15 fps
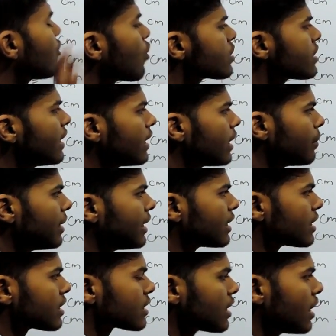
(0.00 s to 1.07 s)
4
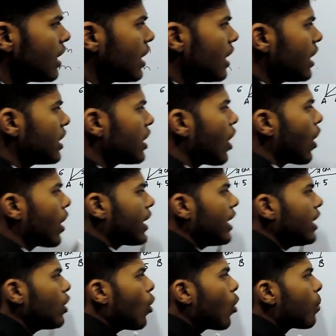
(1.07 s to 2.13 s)
centimeters. Now
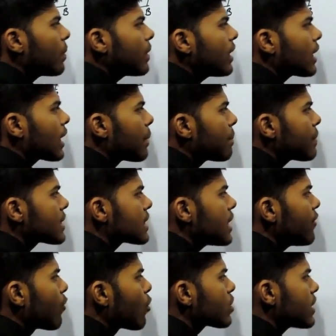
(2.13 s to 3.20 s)
again open the compass
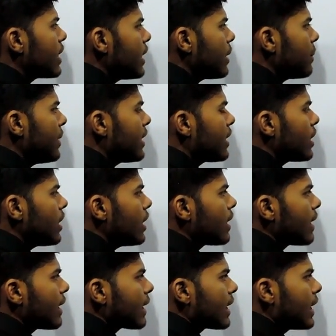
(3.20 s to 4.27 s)
till 4 centimeters.
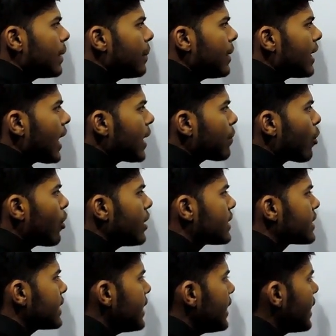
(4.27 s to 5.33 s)
Keep it at point
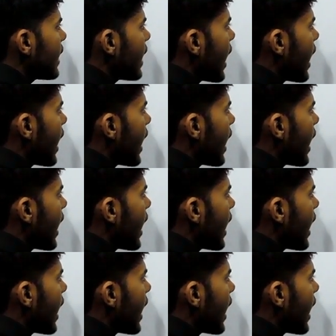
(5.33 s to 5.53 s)
C